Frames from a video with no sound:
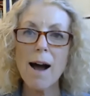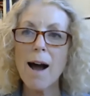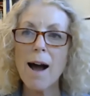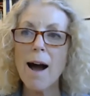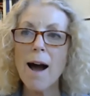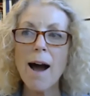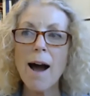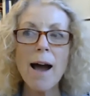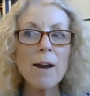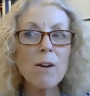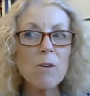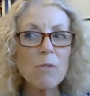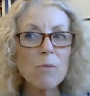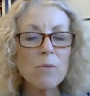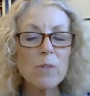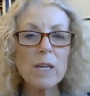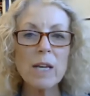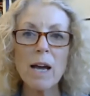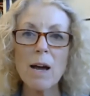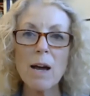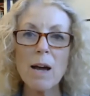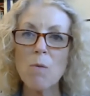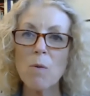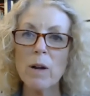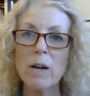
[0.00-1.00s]
I don't
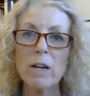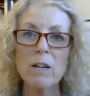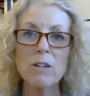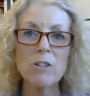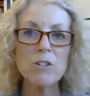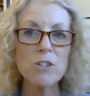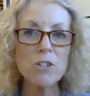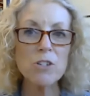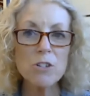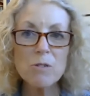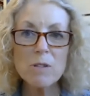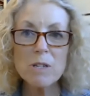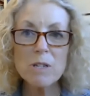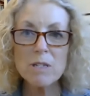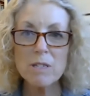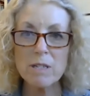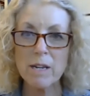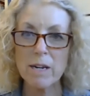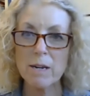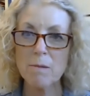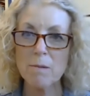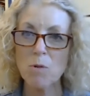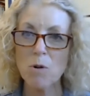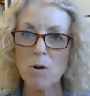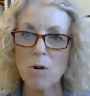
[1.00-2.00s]
think I want to do this
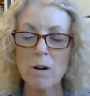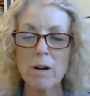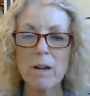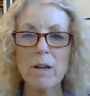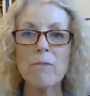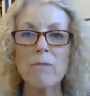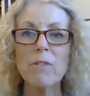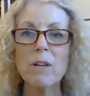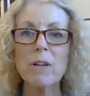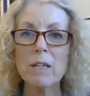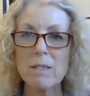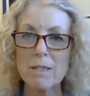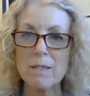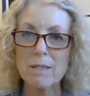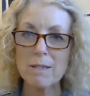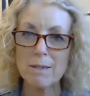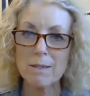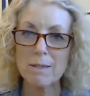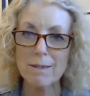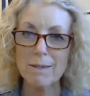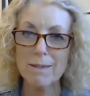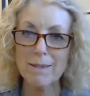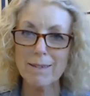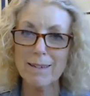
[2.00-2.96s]
anymore. If it's,